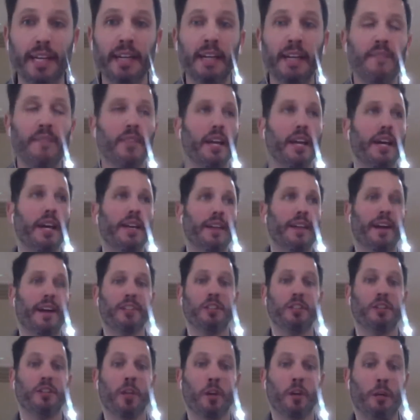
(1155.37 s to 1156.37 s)
And that's the
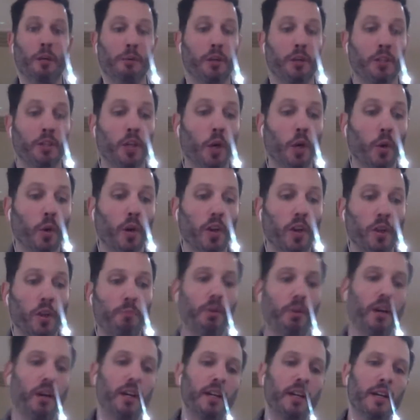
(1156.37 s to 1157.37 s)
lender I'm going to go with.
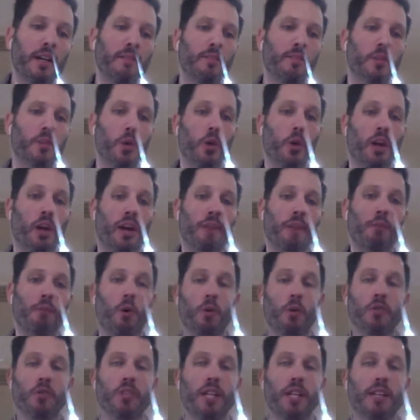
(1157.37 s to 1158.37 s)
But you and I have both
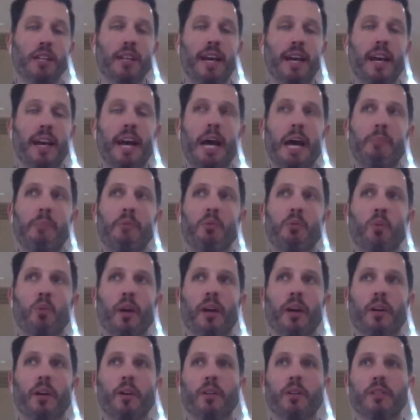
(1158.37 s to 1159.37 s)
seen that happen
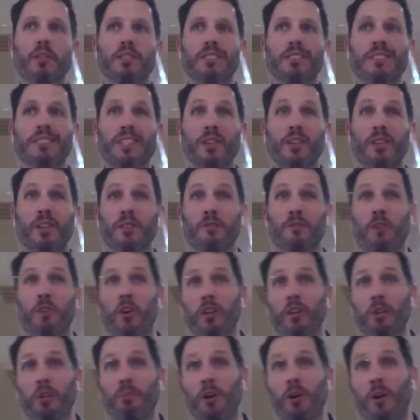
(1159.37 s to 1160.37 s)
where the deal ends up falling
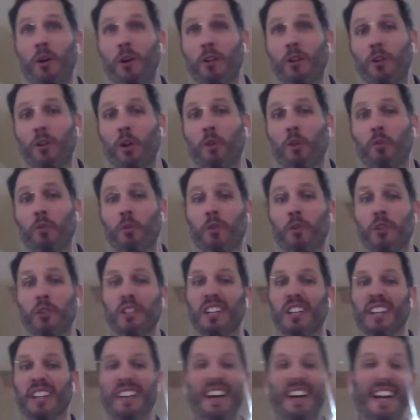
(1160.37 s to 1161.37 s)
apart over
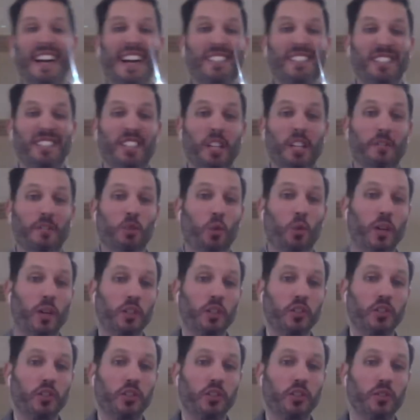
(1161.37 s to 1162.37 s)
not asking enough
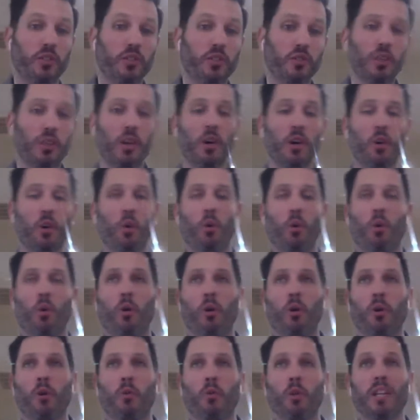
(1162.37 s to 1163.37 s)
questions
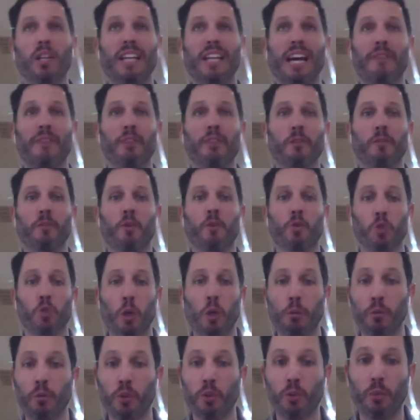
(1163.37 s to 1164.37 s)
or really having a full scope
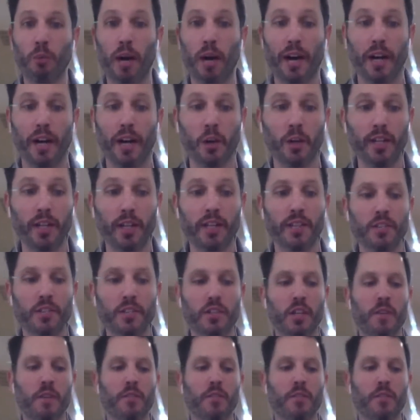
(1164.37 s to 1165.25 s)
of who the buyer is.